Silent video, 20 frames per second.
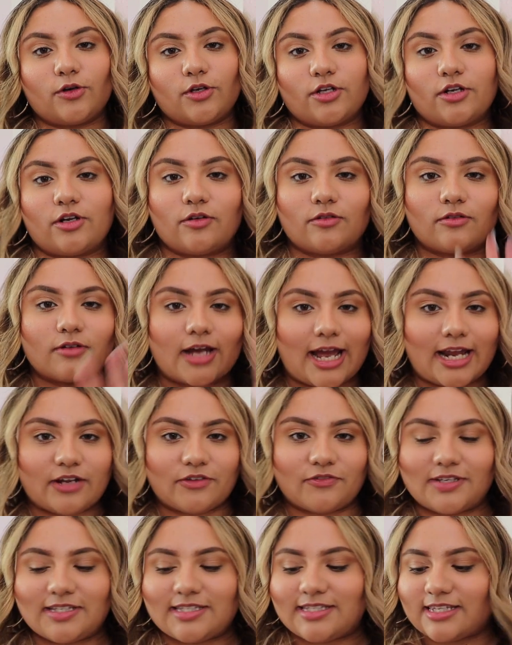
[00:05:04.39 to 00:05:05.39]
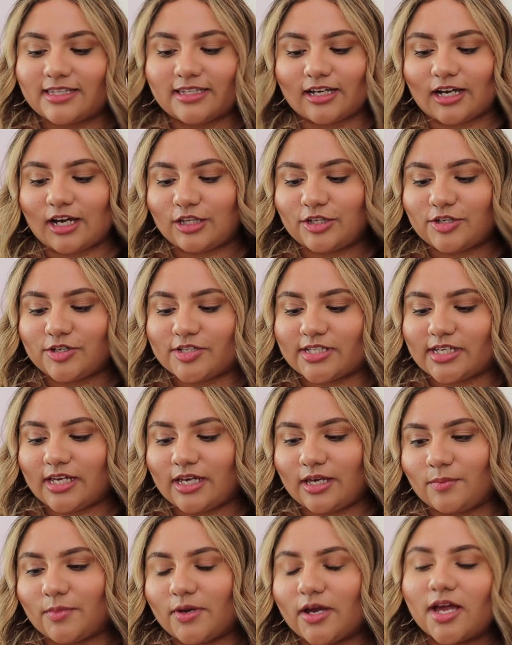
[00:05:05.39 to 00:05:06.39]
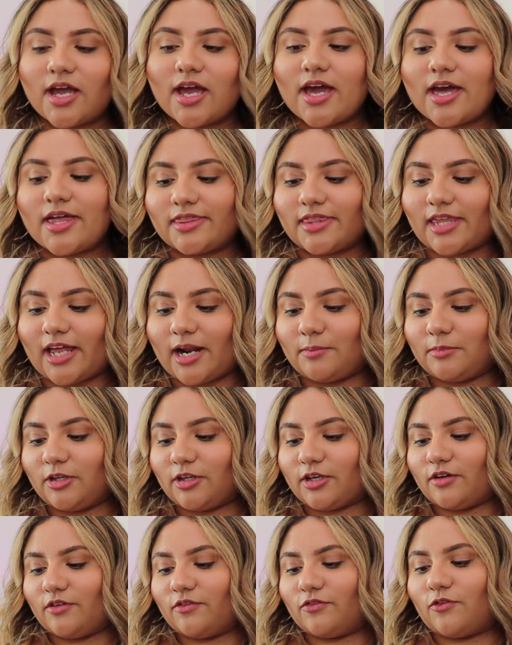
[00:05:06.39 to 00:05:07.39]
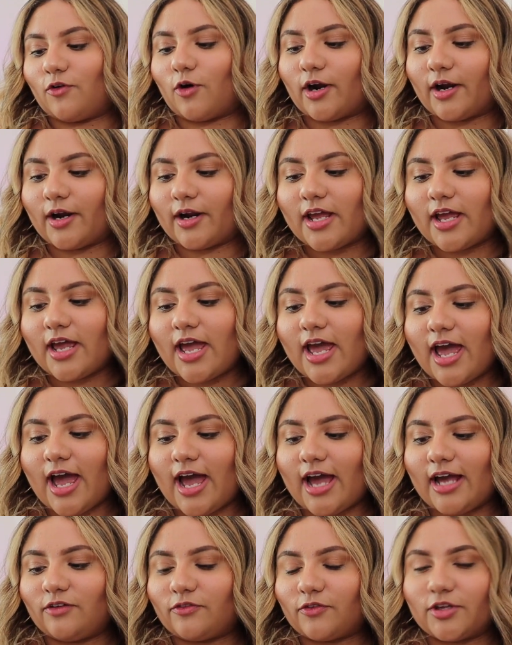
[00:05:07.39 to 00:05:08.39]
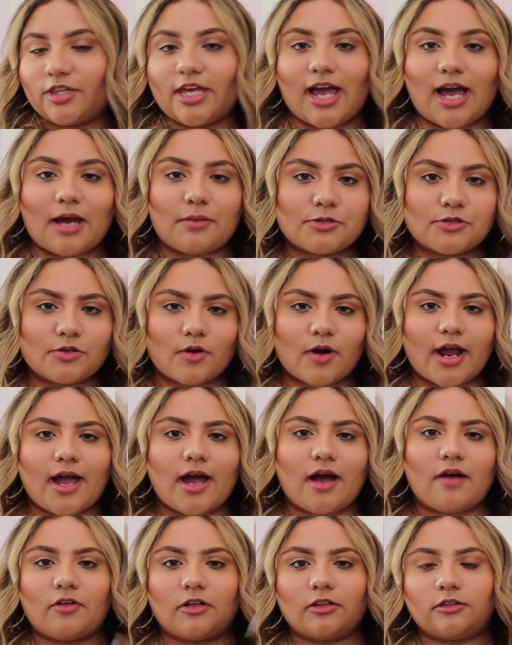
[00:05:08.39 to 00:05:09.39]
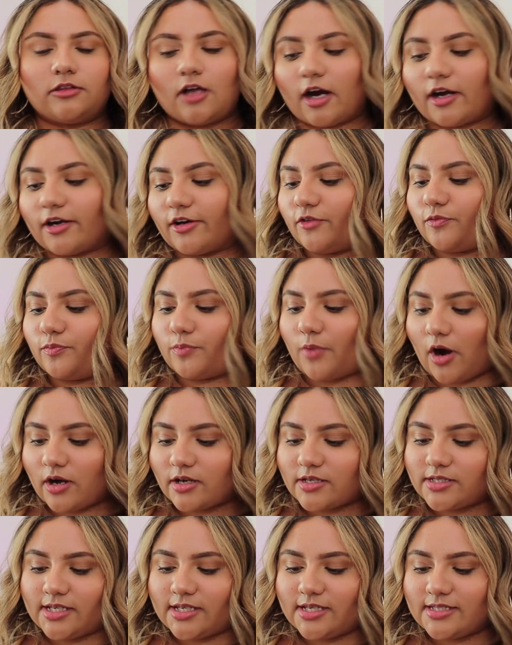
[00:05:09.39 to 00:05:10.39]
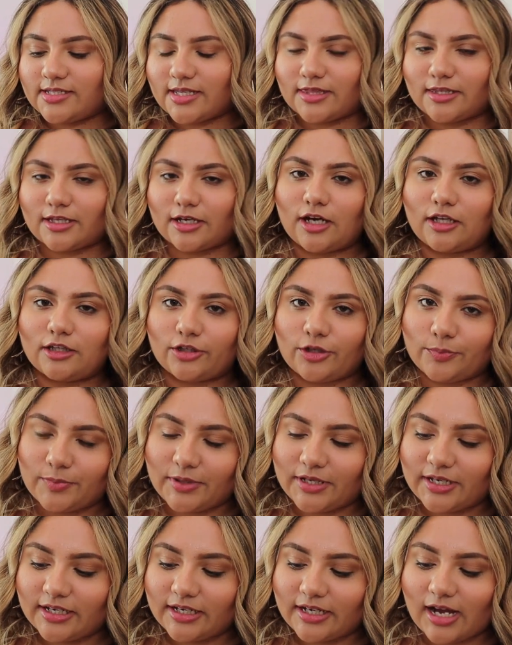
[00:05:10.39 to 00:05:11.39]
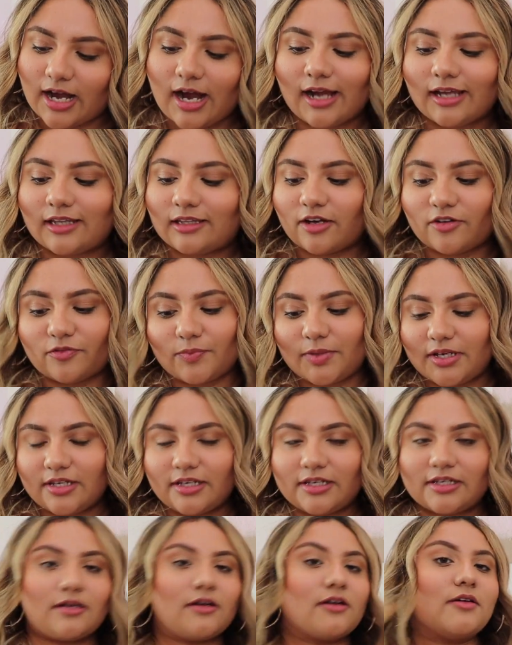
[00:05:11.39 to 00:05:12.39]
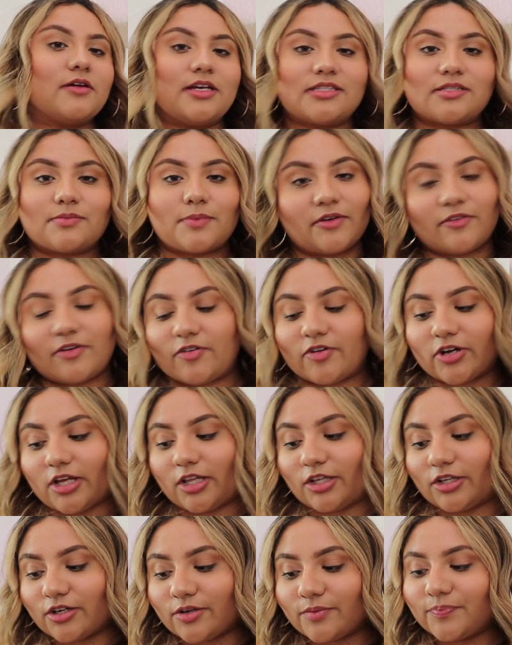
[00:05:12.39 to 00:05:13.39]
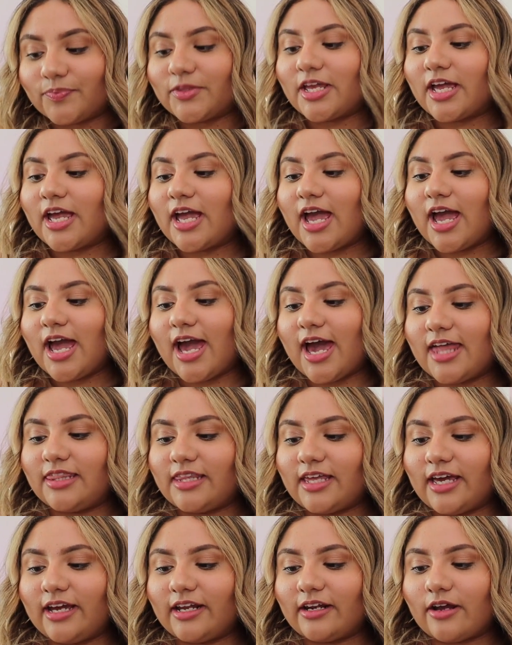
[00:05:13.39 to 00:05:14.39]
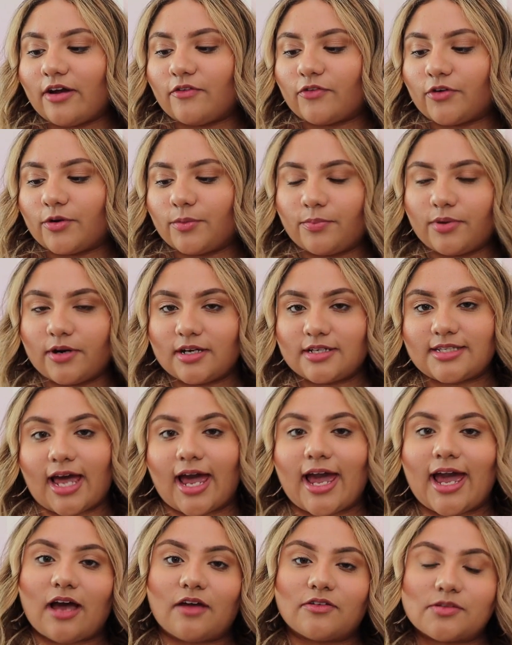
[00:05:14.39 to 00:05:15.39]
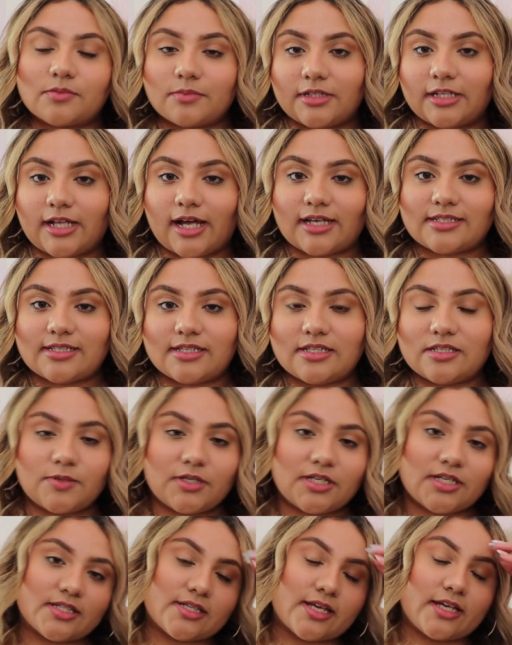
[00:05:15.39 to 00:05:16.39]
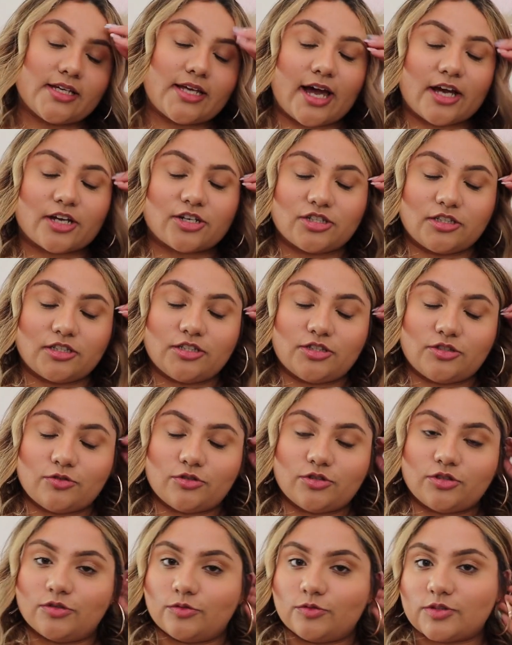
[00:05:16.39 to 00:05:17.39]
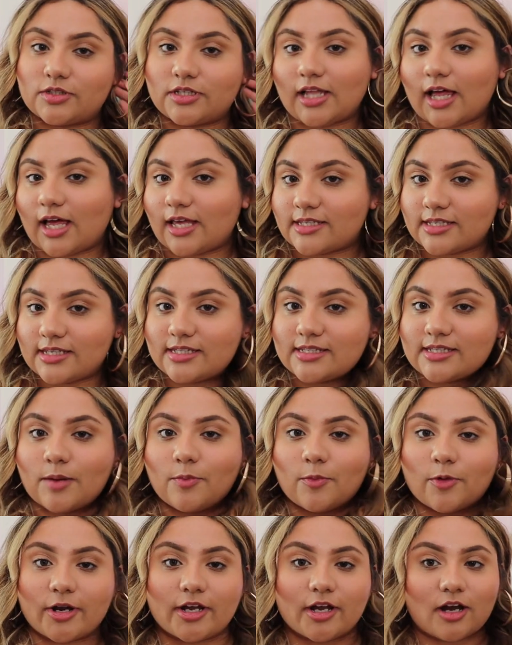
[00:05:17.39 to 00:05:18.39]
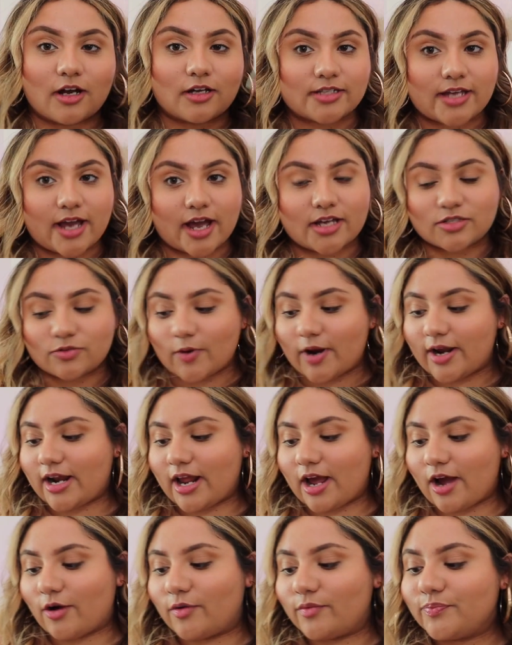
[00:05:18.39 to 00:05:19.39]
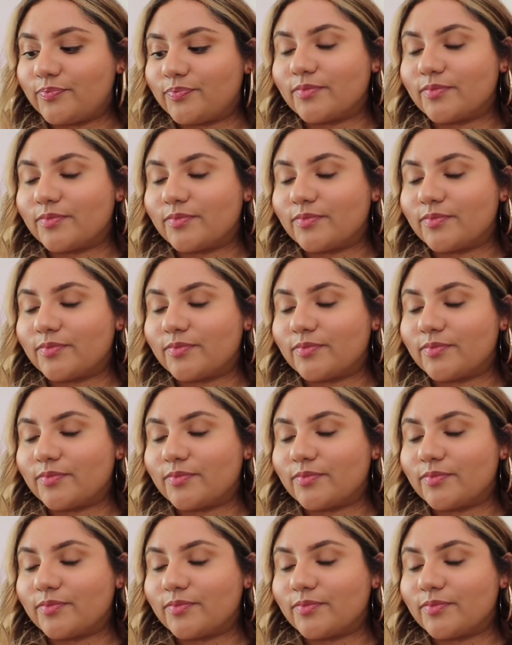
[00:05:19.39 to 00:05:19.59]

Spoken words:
you know, kind of fits in the color scheme that I'm looking for. And for the App Store, I have a lot of boxes in the color pink. I love pink. It's my favorite color. And then for books, I have some glasses because I actually do use glasses. I'm wearing contacts right now.